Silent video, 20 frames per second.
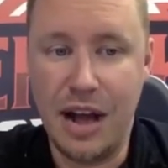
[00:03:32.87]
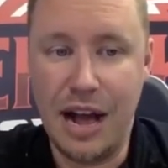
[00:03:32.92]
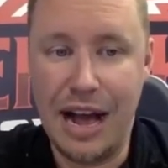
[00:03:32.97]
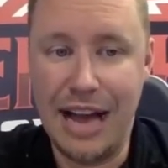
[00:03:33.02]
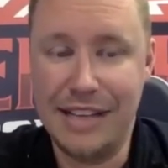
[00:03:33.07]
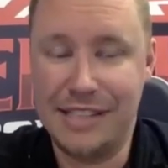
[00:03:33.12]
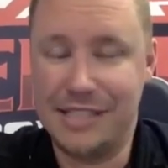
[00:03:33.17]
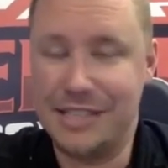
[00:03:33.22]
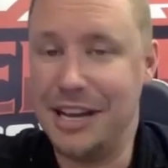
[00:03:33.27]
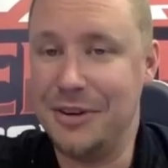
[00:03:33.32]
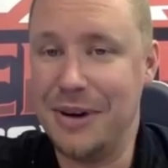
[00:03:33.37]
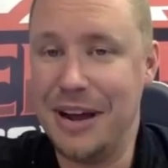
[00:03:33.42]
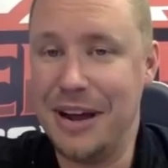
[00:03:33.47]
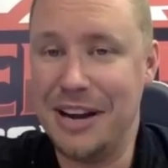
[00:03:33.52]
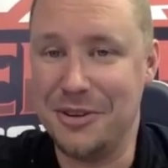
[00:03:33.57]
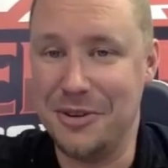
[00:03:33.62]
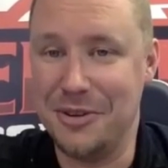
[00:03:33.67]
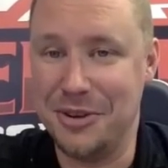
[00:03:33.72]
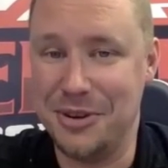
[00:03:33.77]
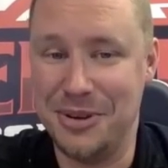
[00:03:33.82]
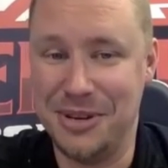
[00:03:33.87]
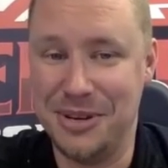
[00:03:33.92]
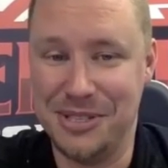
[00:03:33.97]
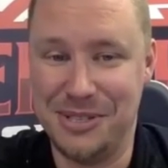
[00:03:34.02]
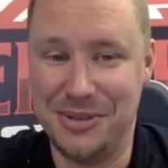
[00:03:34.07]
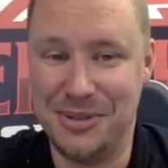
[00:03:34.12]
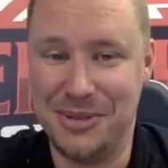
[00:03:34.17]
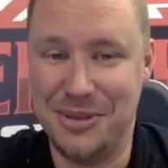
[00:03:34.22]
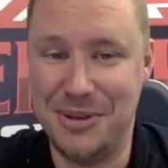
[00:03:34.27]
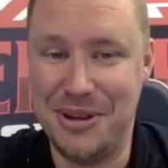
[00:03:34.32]
I signed Radko Gudas
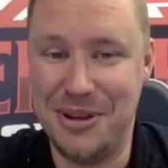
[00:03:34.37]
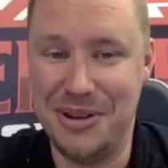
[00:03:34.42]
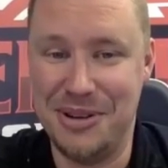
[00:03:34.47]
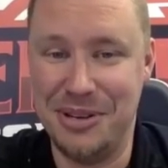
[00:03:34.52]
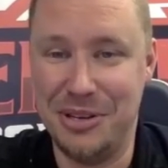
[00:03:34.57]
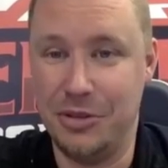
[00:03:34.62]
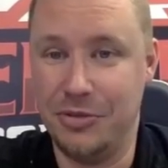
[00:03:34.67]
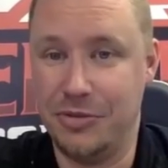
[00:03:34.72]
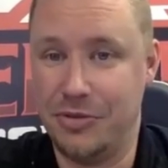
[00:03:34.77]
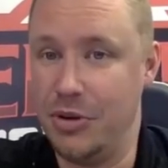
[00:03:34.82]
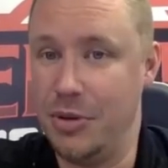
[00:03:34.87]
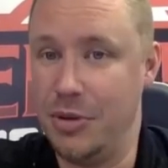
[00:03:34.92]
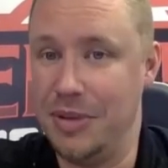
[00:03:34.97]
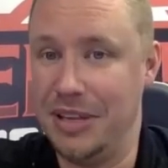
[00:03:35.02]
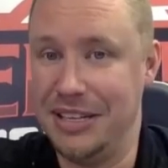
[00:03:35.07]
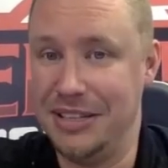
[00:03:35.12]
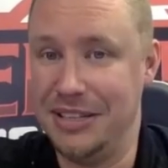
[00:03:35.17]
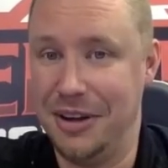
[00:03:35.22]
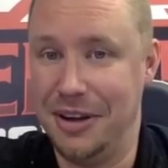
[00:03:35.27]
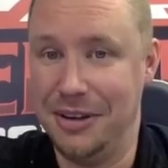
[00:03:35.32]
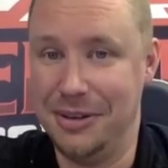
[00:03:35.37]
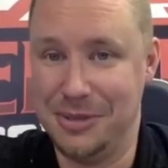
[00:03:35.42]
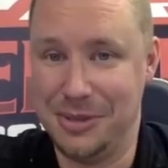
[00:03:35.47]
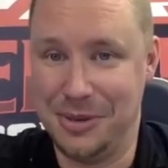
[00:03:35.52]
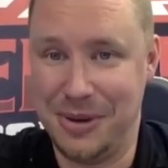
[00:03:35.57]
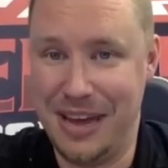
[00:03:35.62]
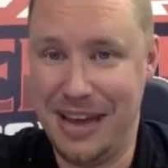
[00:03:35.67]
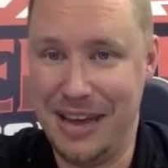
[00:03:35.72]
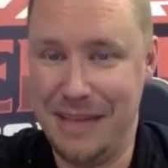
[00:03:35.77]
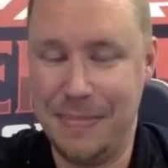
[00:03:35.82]
to a 2-year deal of $3 million,
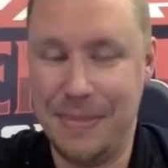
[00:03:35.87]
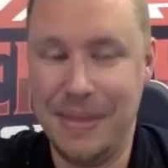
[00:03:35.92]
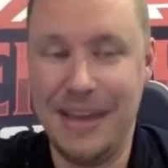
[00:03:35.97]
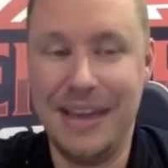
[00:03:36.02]
okay?